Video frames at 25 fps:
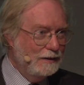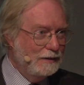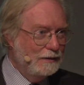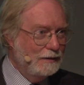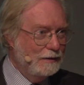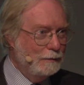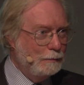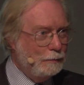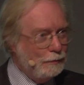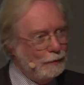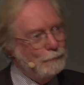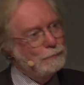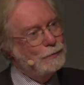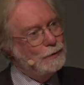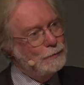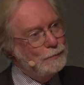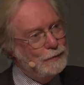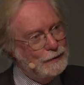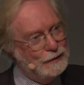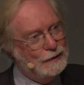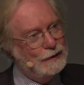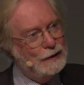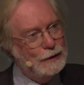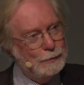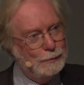The problem
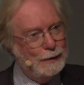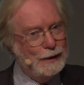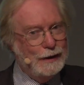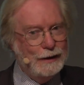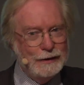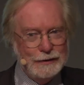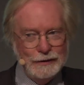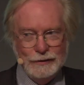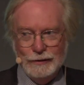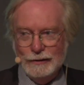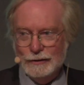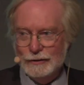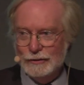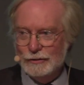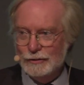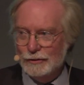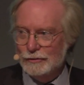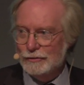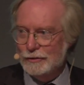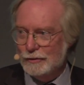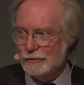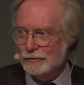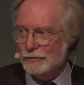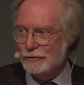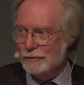with global
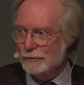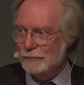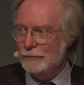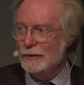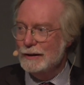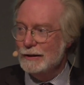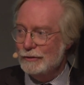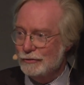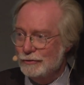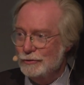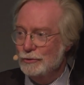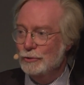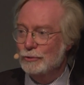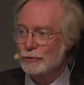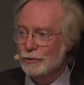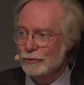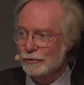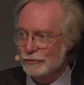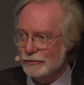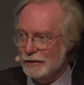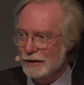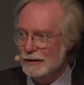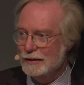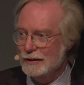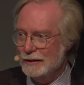ideologies is that when it's
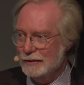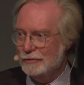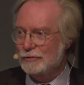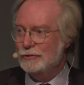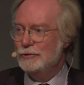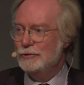yours, it's